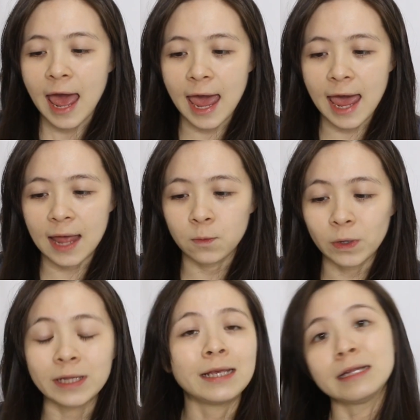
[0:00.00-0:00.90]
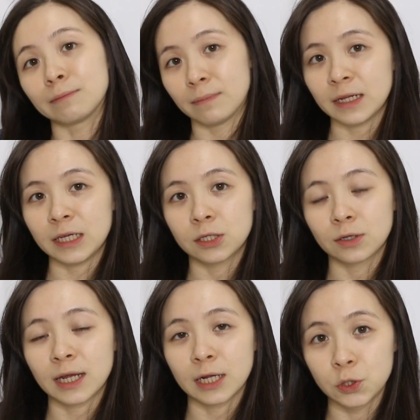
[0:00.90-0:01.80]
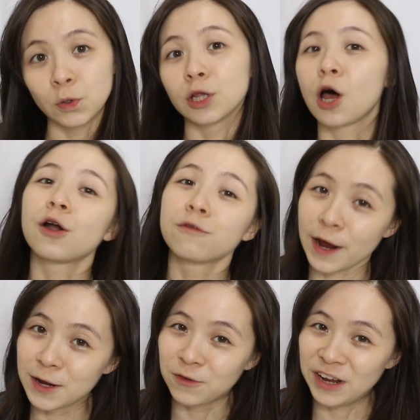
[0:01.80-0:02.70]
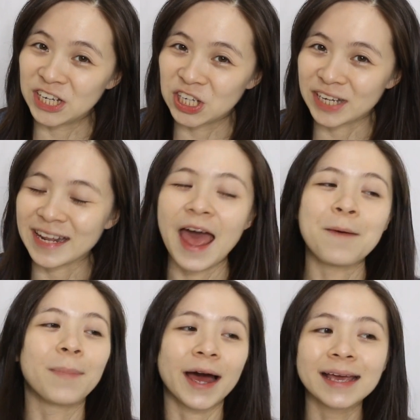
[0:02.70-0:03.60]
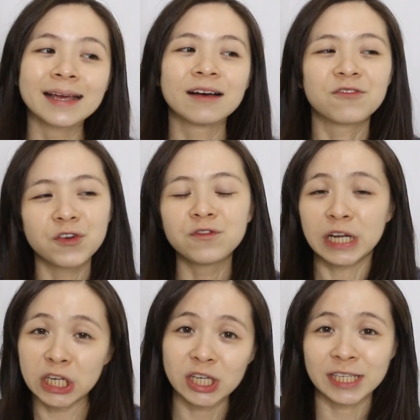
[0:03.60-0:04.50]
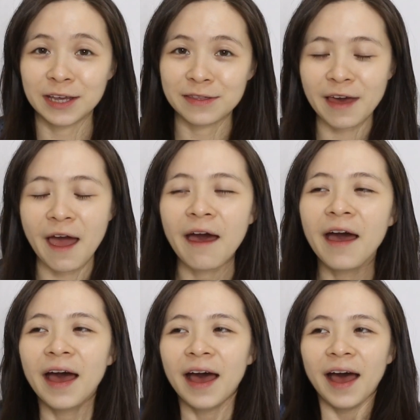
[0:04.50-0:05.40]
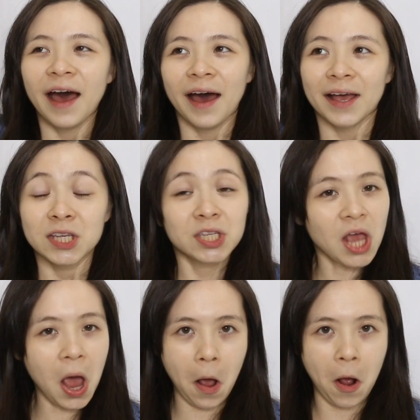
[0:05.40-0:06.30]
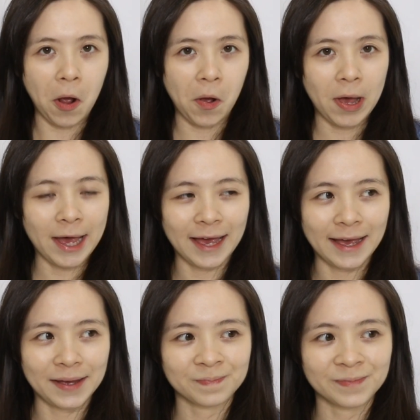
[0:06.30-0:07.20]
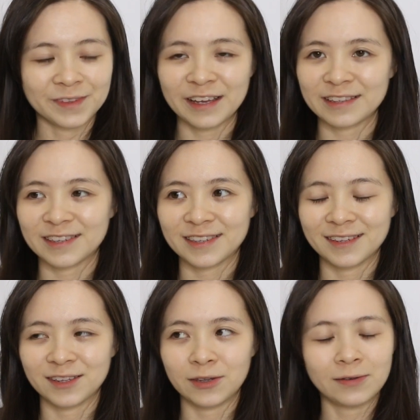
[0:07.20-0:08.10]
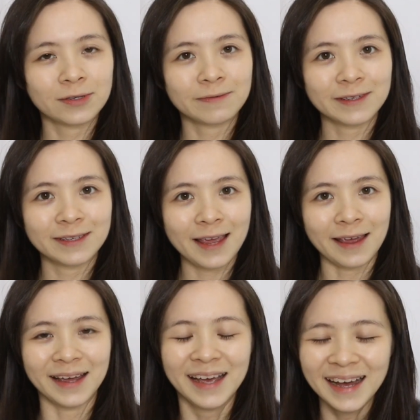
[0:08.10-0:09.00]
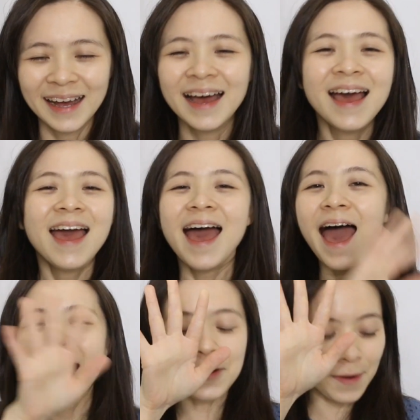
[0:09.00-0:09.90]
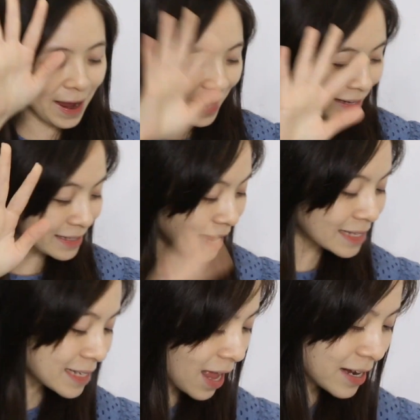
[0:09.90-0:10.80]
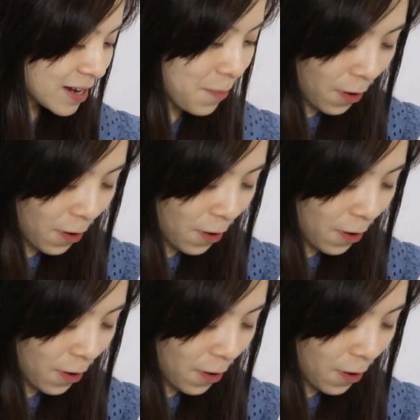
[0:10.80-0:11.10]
and we need the money to kind of do a lot of renovation and buying a few furnitures here and there. So that's the news for today. Anyway, that's not the